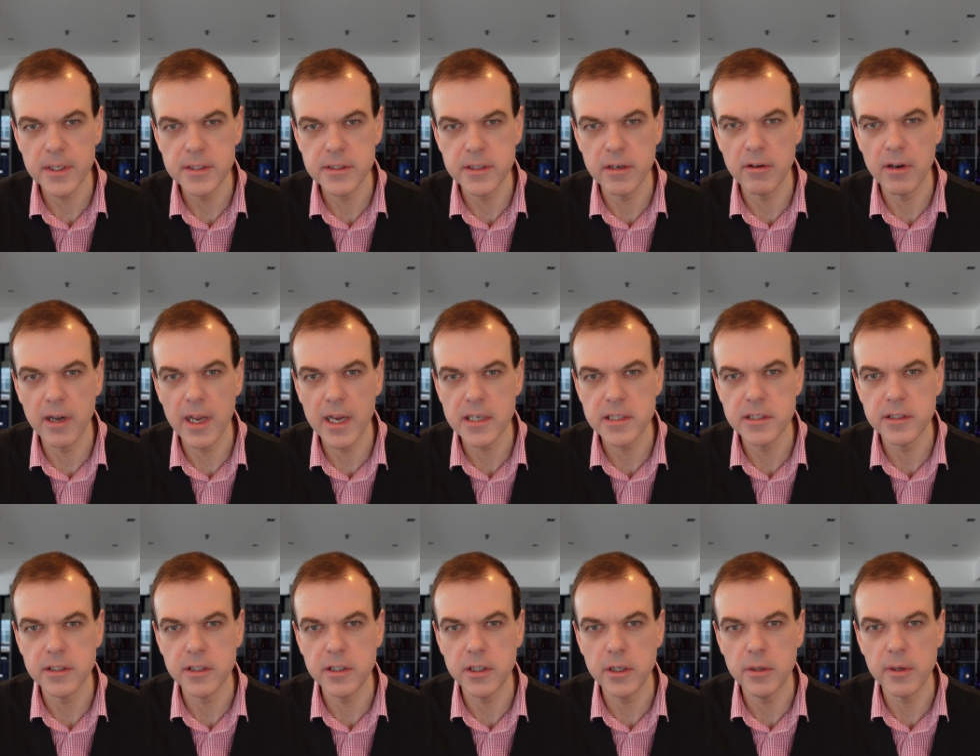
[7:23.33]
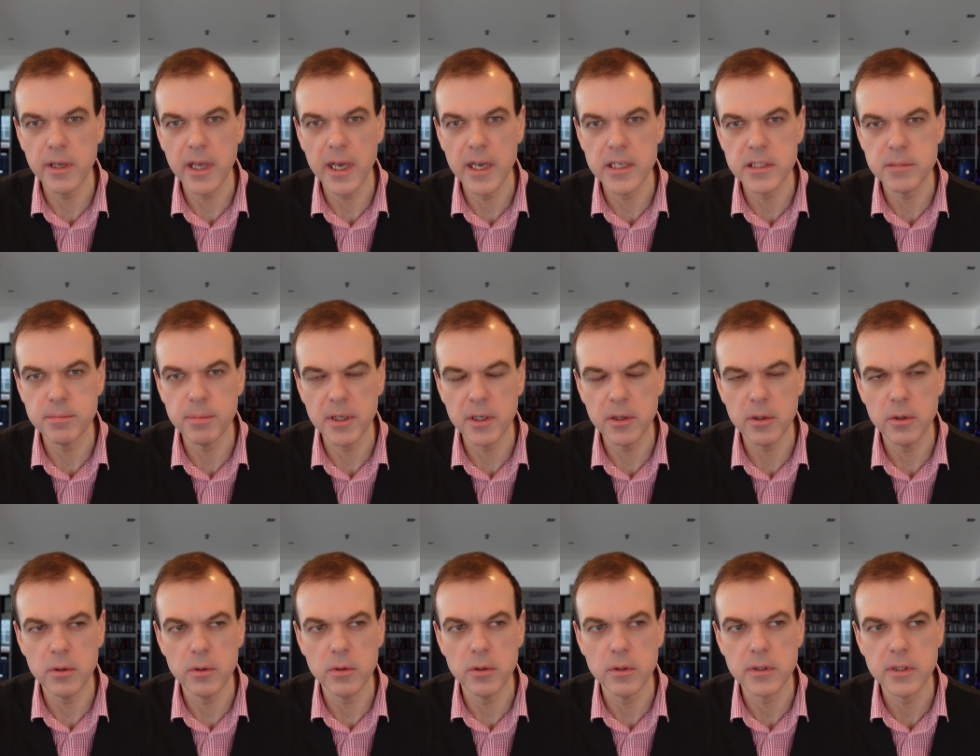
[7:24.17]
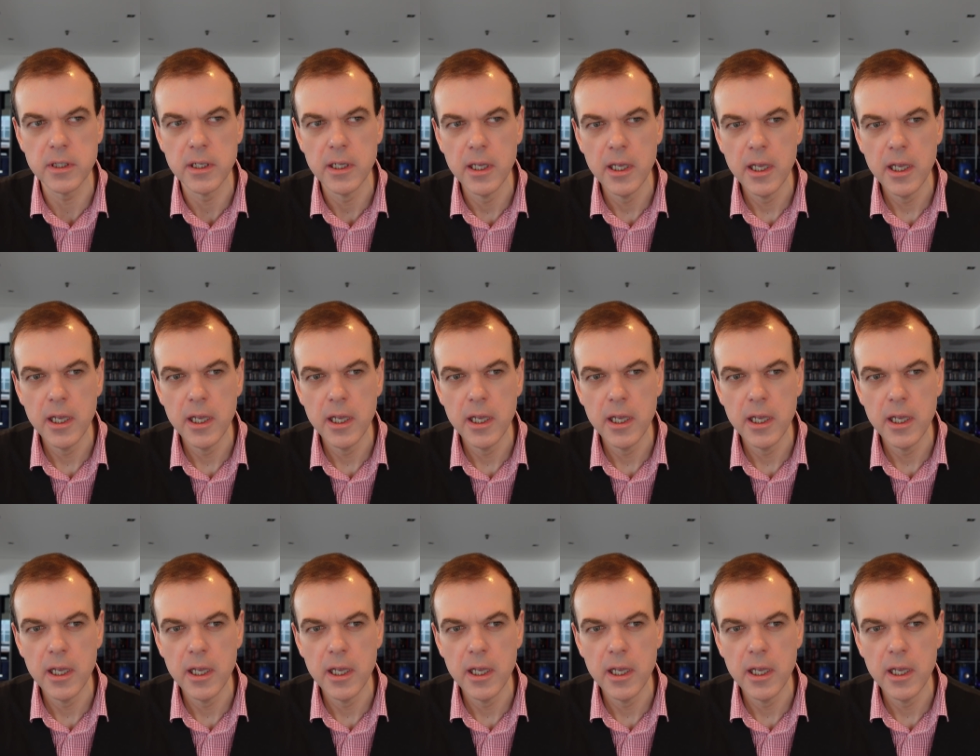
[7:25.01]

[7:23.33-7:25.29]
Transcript: general election in the UK has been called.